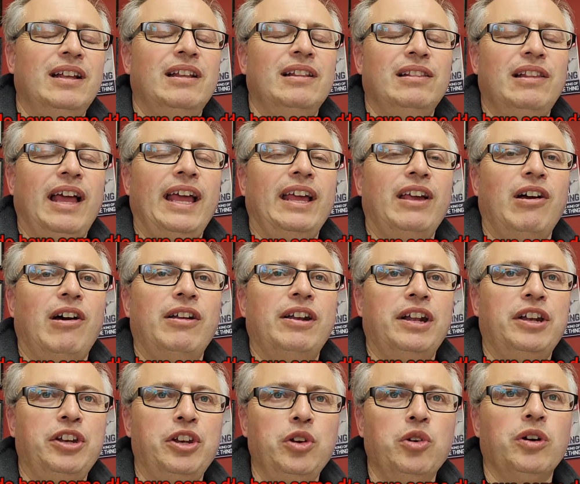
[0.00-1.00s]
like on a
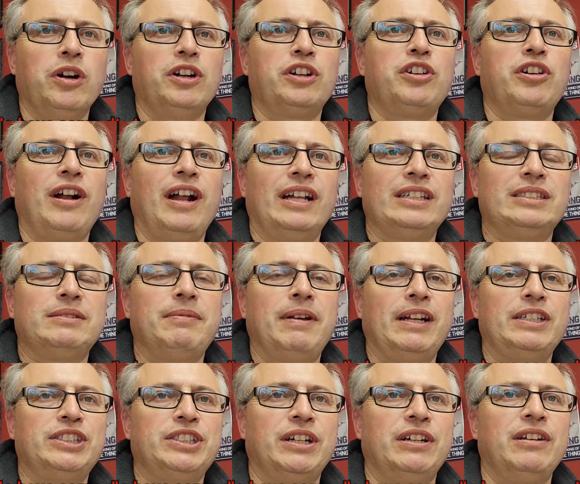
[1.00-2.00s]
newer
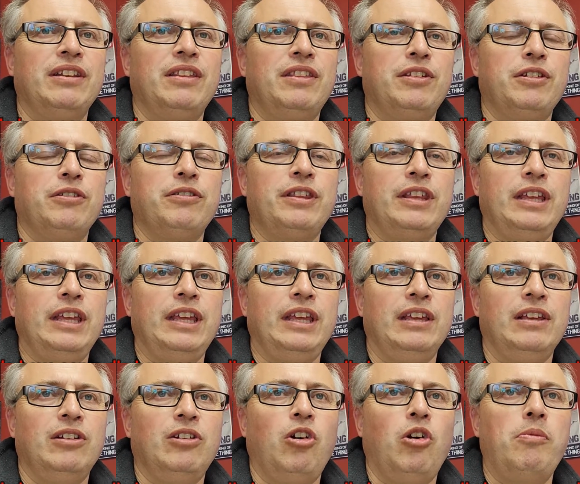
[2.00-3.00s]
transmission through the
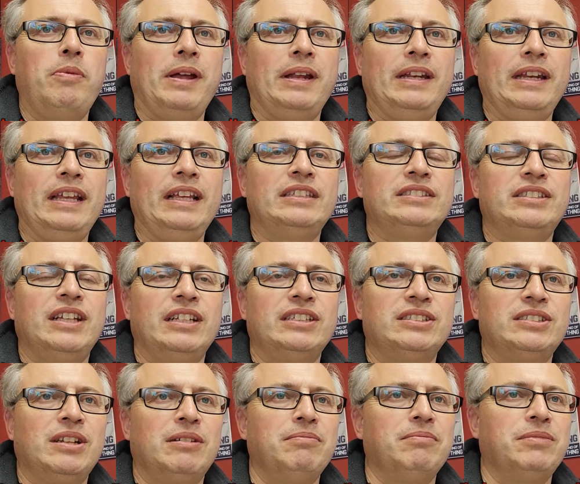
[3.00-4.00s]
OBD
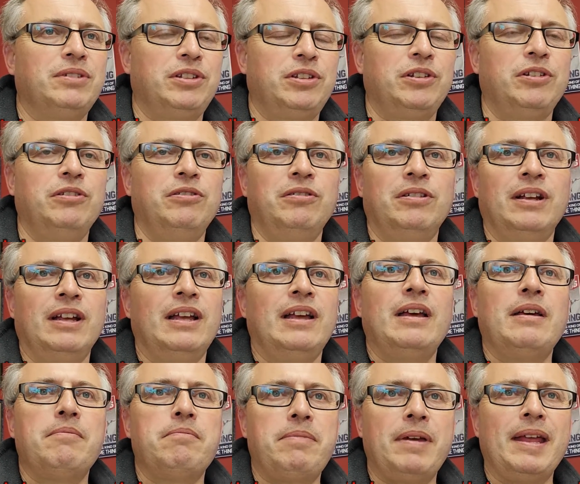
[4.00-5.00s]
system to
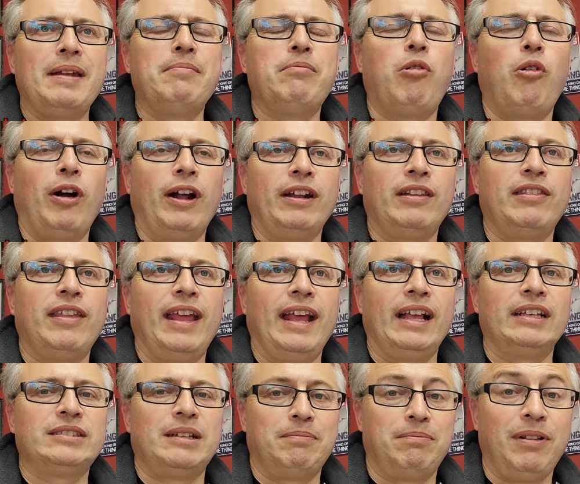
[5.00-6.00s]
pinpoint
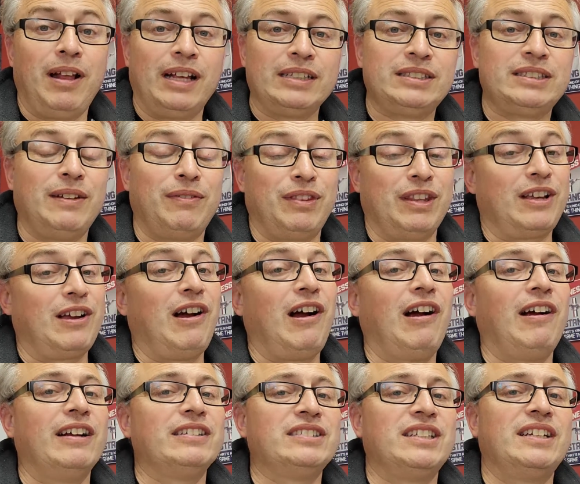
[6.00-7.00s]
things. And plus, if the
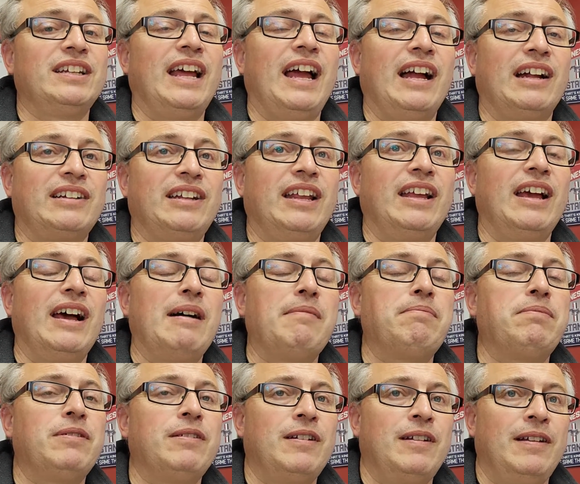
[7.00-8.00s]
car isn't acting
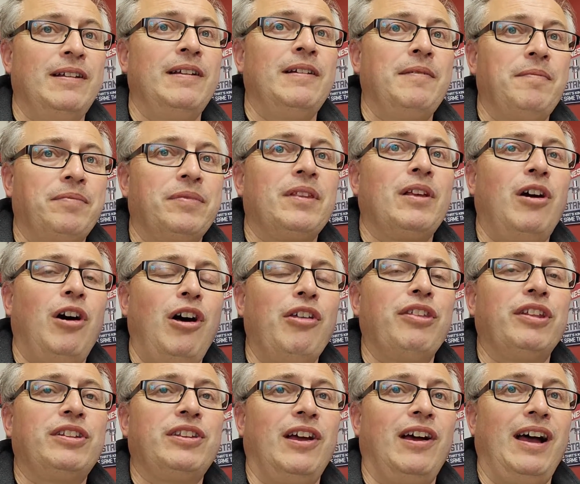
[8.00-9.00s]
up all
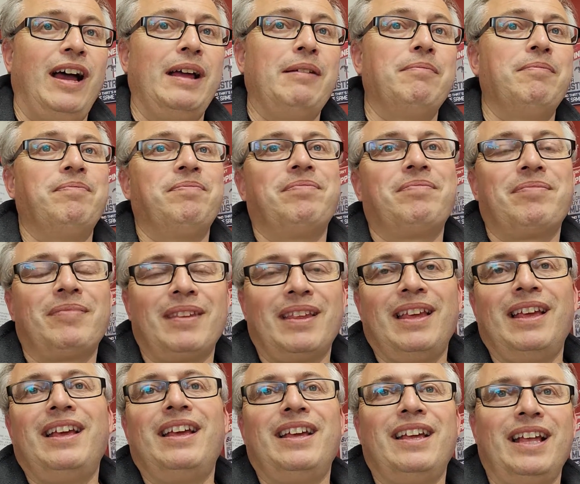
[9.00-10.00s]
the time,
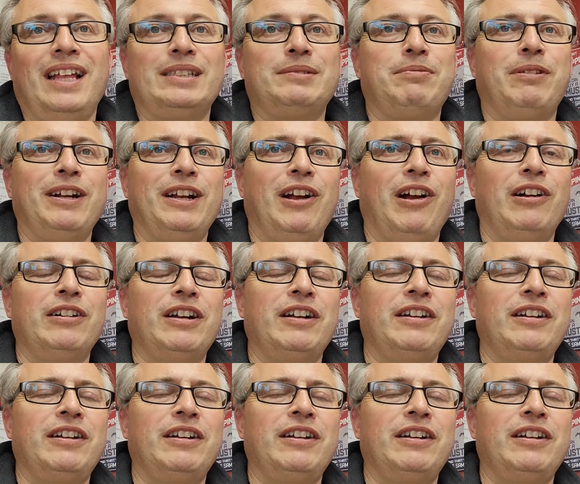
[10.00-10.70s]
it's pretty hard to